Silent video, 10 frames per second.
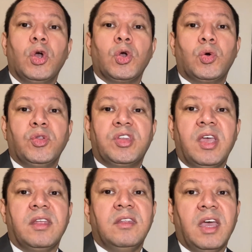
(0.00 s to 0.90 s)
could
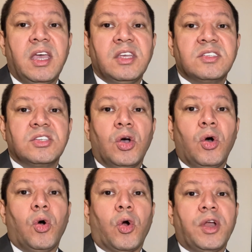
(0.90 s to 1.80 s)
take days
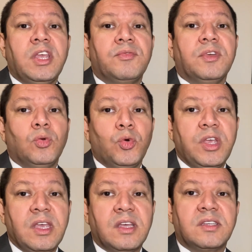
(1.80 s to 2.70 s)
or even
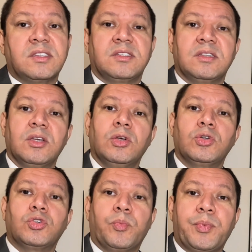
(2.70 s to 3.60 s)
weeks
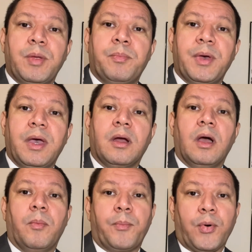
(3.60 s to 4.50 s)
to prepare
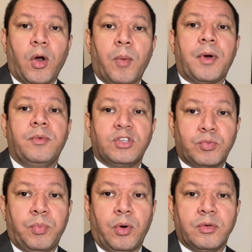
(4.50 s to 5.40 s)
a proper
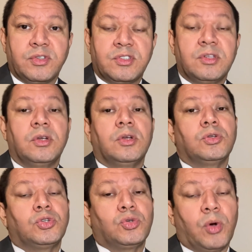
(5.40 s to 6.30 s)
response
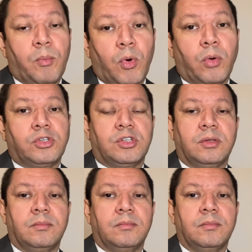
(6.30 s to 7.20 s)
to a
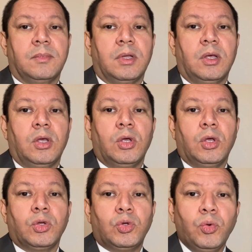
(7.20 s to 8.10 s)
motion.
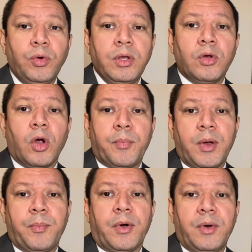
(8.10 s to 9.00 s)
During your
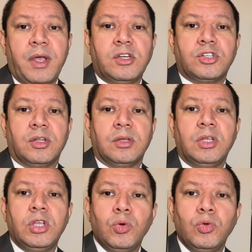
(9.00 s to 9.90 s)
preparation,
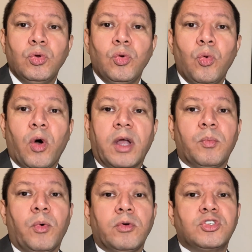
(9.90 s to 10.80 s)
you do
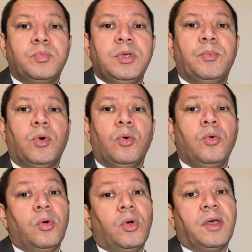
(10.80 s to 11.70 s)
what most
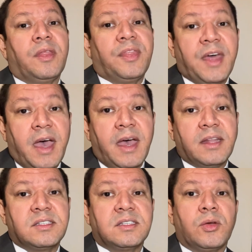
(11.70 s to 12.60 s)
people
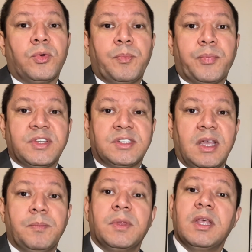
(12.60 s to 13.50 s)
that
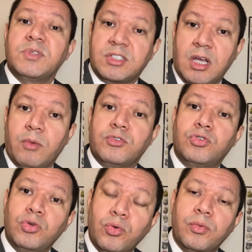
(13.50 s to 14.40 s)
represent themselves
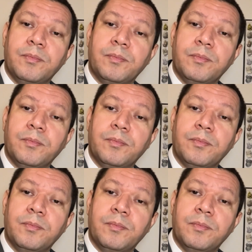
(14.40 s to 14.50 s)
do.